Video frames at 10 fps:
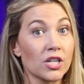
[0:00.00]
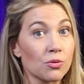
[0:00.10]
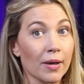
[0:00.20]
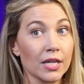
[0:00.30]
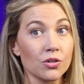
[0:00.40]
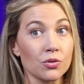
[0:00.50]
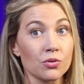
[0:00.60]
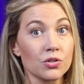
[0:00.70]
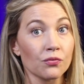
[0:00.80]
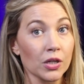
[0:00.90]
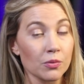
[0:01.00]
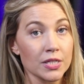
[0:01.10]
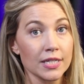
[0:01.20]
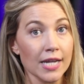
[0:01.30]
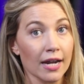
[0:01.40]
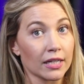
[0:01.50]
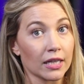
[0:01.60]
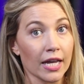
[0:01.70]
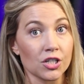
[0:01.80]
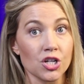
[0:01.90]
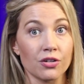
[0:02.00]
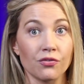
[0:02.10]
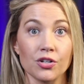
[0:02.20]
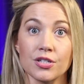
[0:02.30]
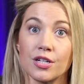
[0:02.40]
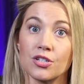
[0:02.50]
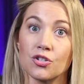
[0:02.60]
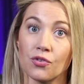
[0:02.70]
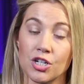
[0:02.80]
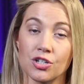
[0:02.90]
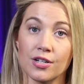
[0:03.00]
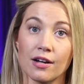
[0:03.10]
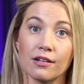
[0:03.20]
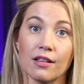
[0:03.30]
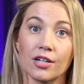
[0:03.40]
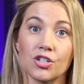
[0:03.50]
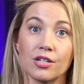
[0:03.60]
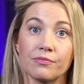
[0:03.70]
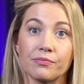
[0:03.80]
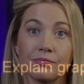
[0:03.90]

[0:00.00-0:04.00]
when you might use frequency data collection versus duration data collection.